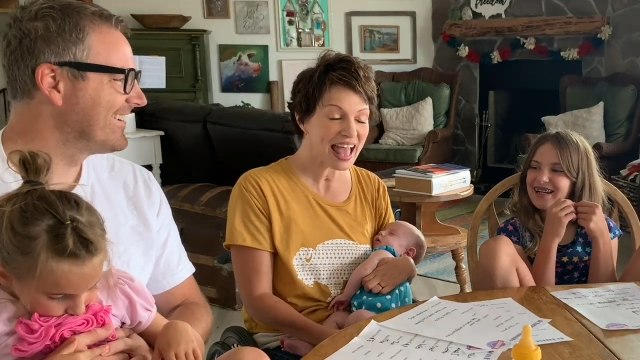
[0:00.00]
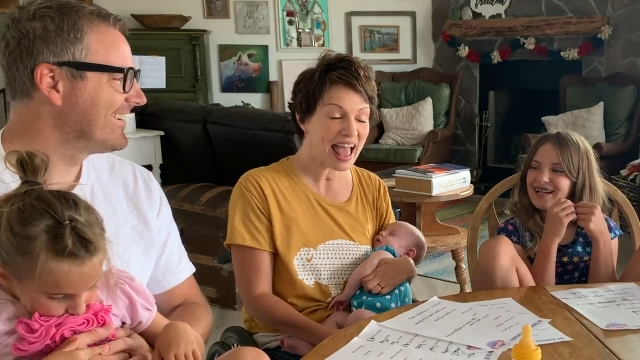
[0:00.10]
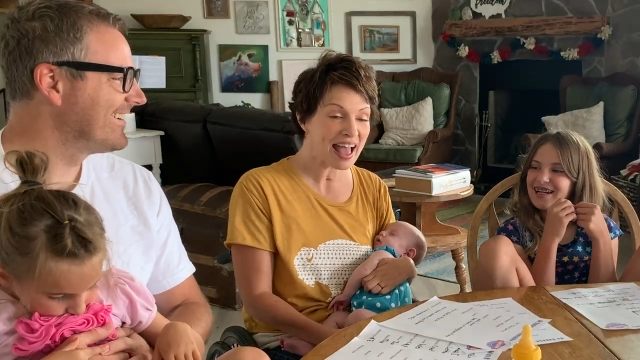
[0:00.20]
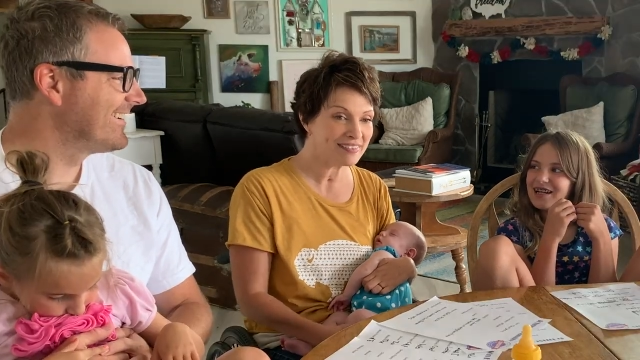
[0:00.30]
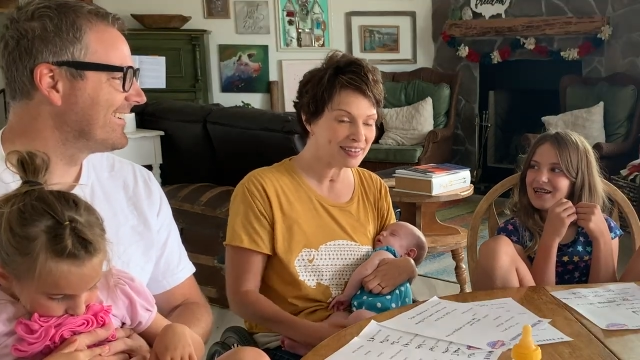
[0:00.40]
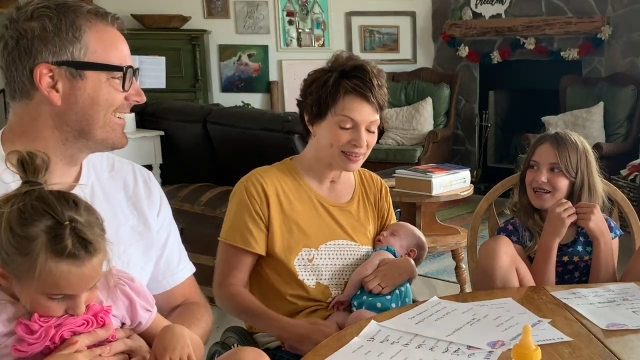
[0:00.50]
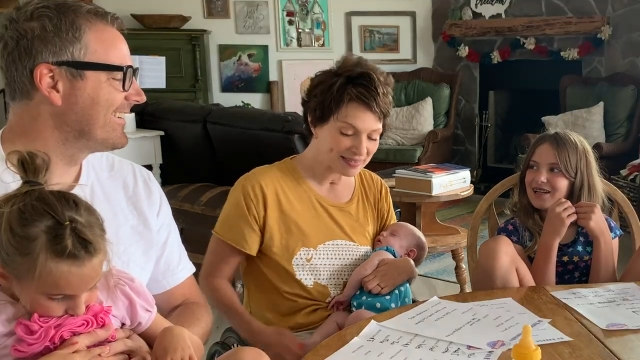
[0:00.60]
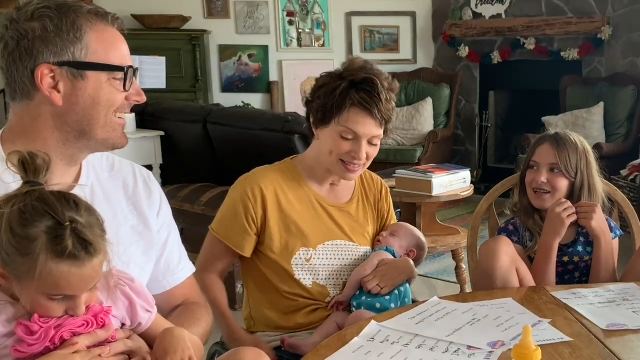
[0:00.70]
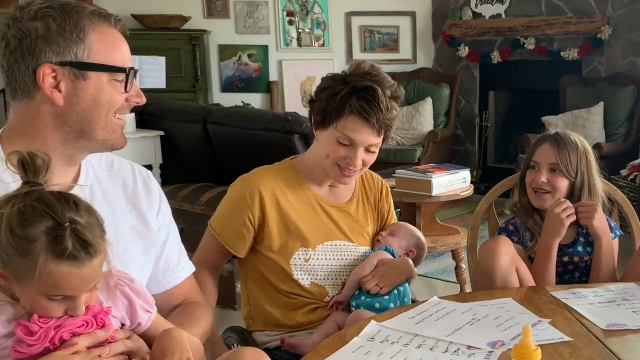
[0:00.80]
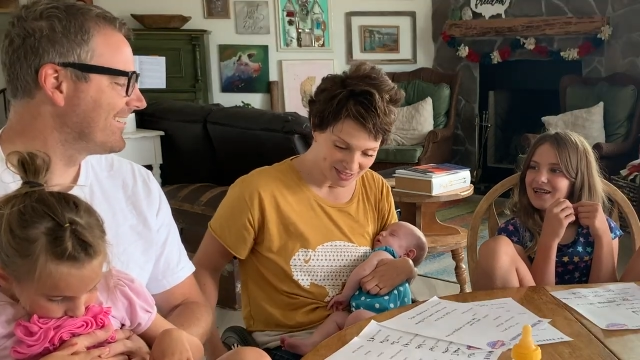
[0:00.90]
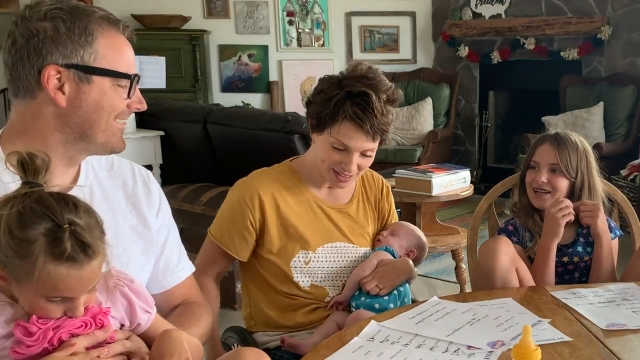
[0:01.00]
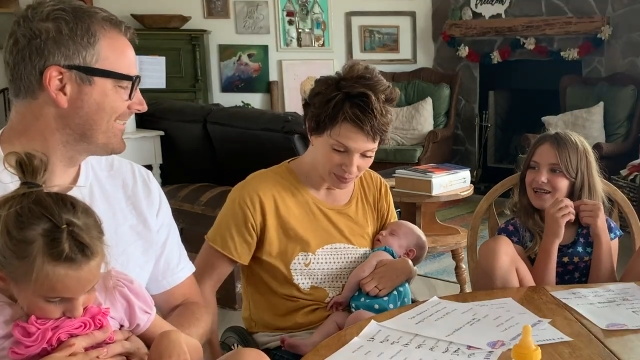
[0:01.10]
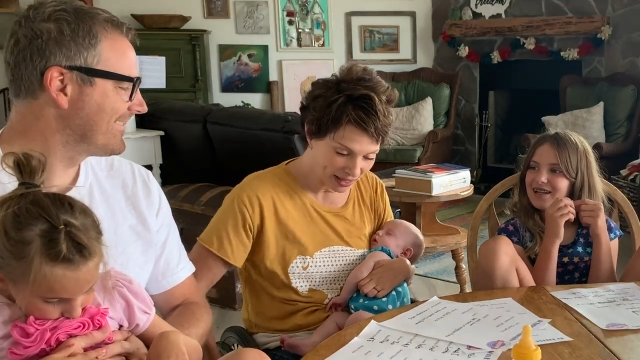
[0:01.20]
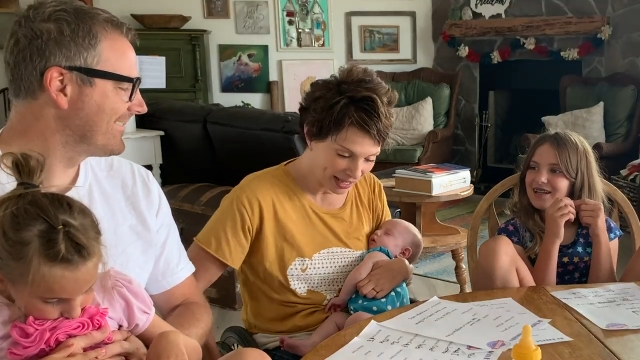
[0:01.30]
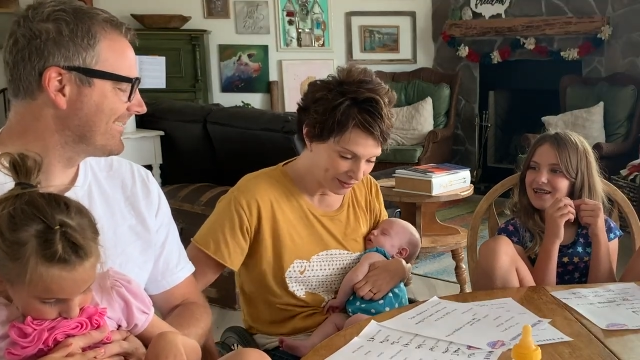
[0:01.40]
Speaker 1: everywhere. We searched the
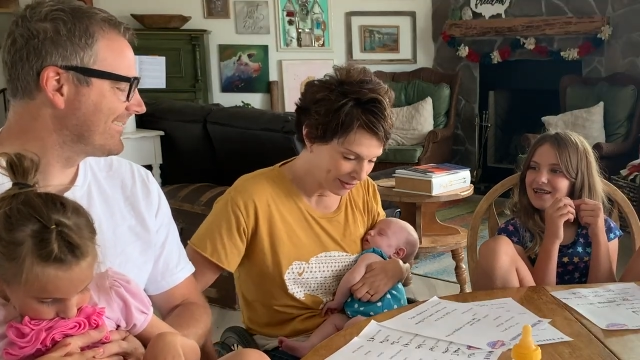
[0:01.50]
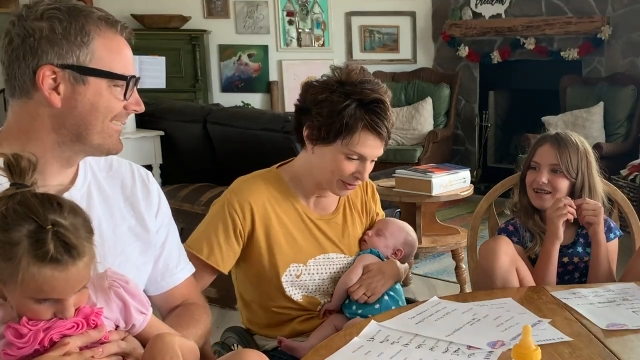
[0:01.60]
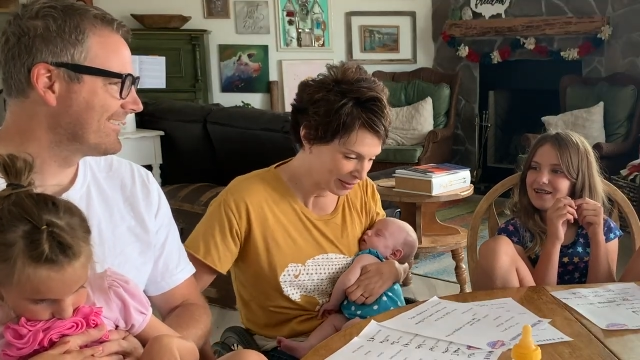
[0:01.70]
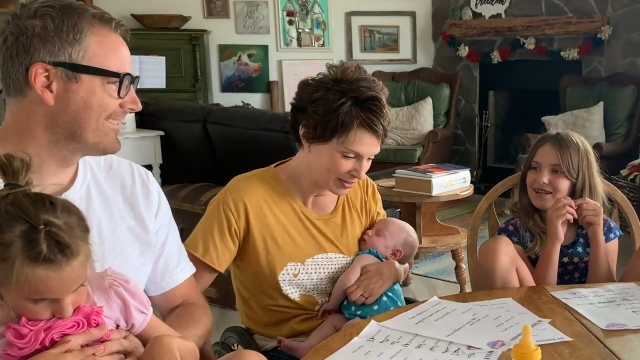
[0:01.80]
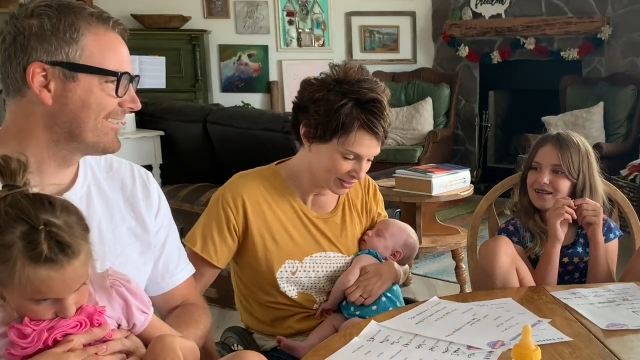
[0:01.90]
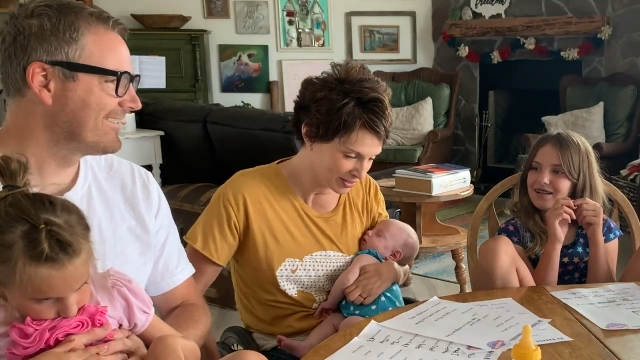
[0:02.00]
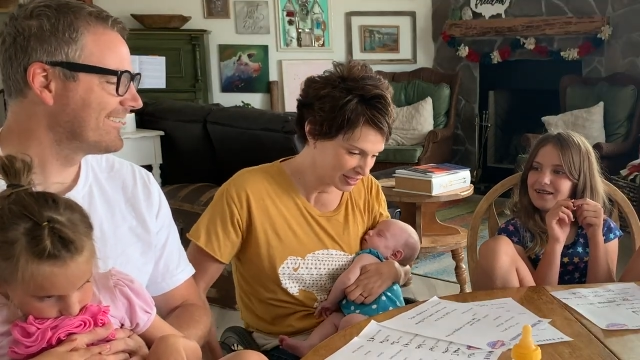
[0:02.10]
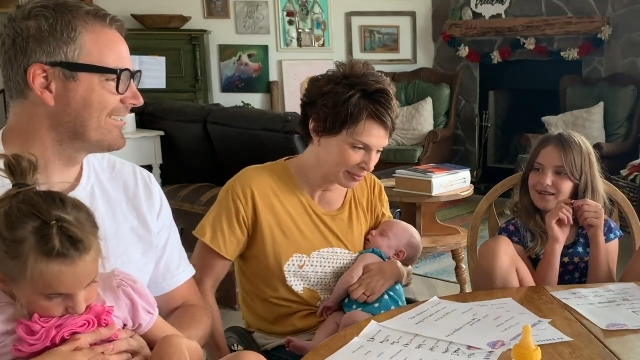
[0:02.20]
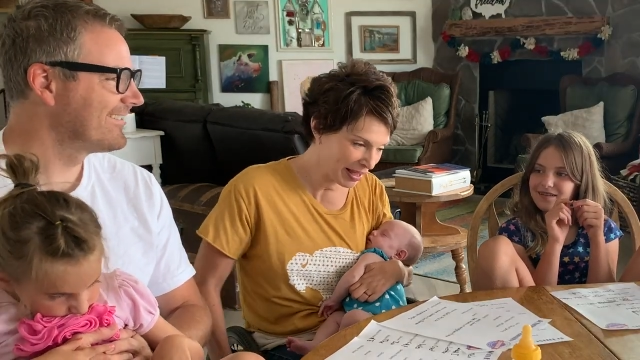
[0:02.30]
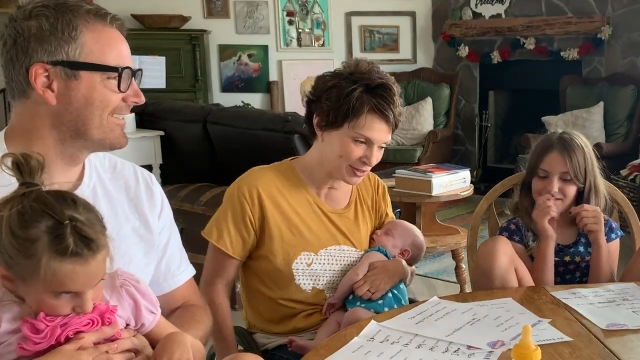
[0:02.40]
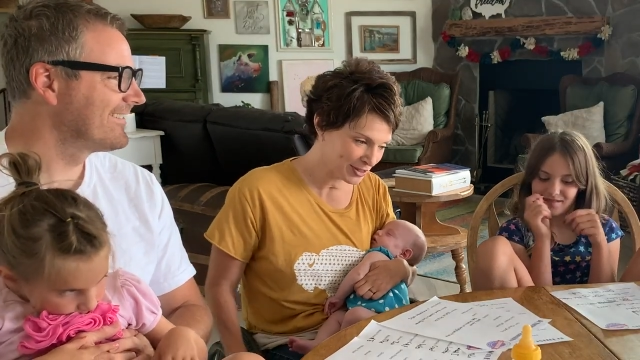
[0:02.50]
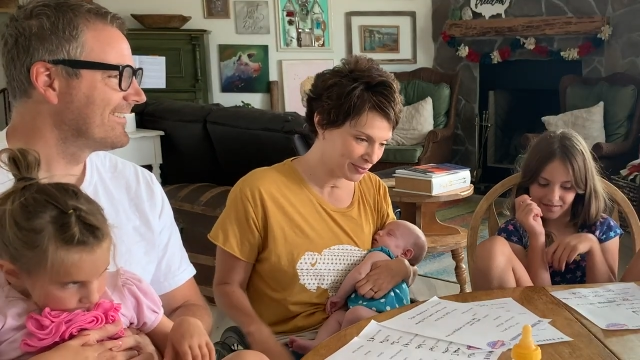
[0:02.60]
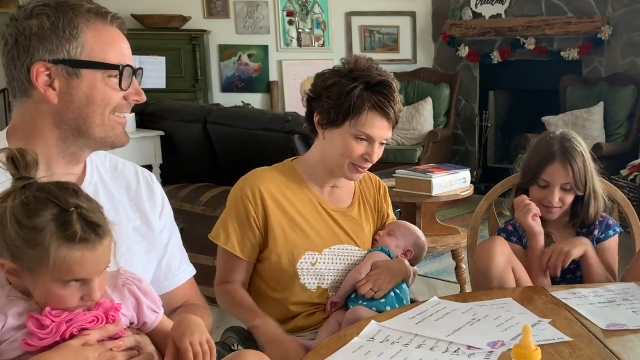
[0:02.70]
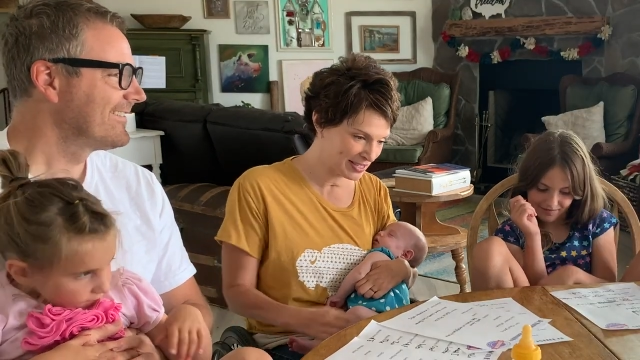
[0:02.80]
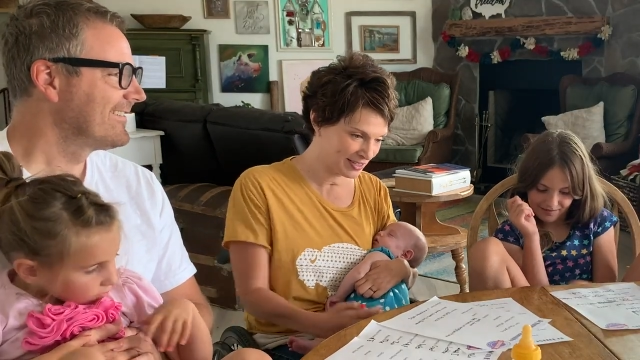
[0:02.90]
playroom, we searched the
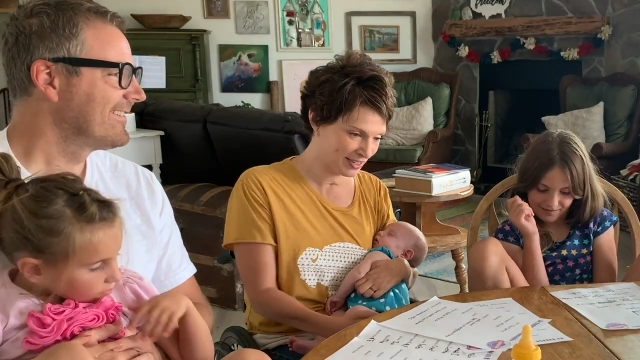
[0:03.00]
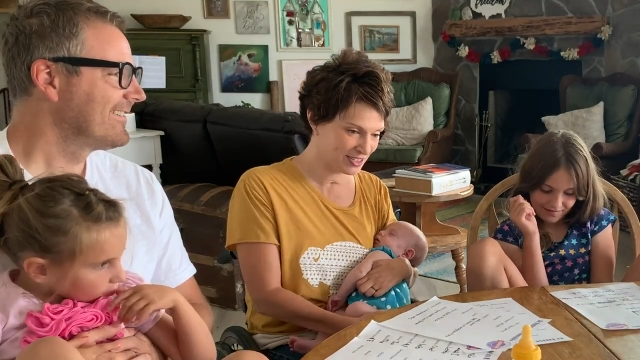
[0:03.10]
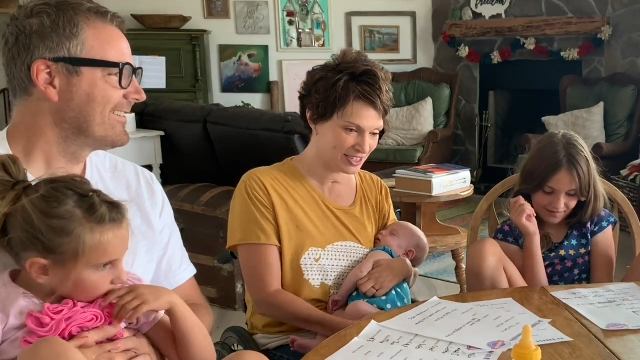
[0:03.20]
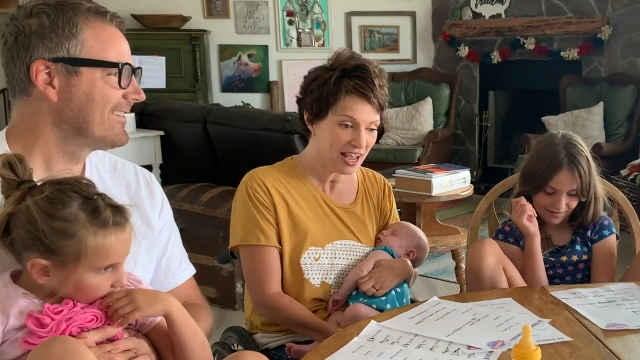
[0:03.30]
bedroom, we searched